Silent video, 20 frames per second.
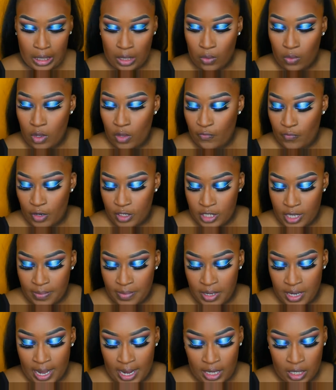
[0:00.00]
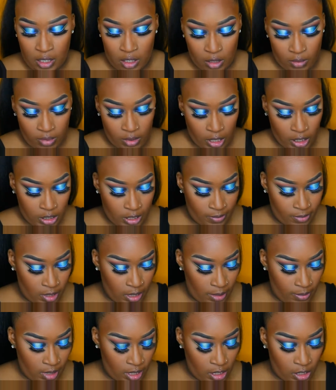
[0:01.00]
Well, first I'm going to add a little blush. I'm
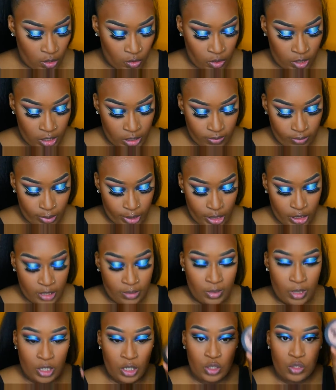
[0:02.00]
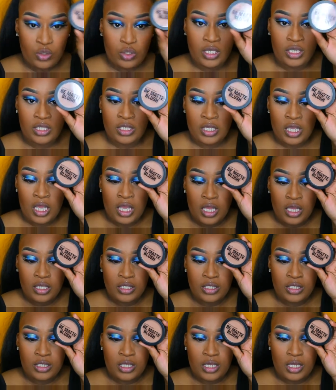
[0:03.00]
going to do this blush. I'm going to do this
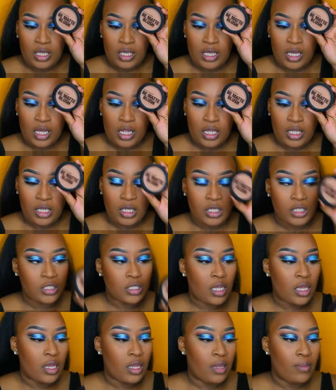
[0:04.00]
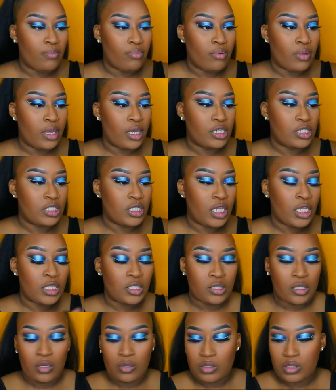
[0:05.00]
City Colors brush in
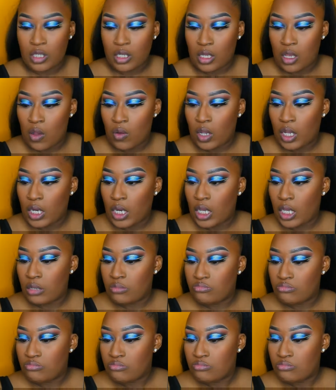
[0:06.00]
Toasted Coconut.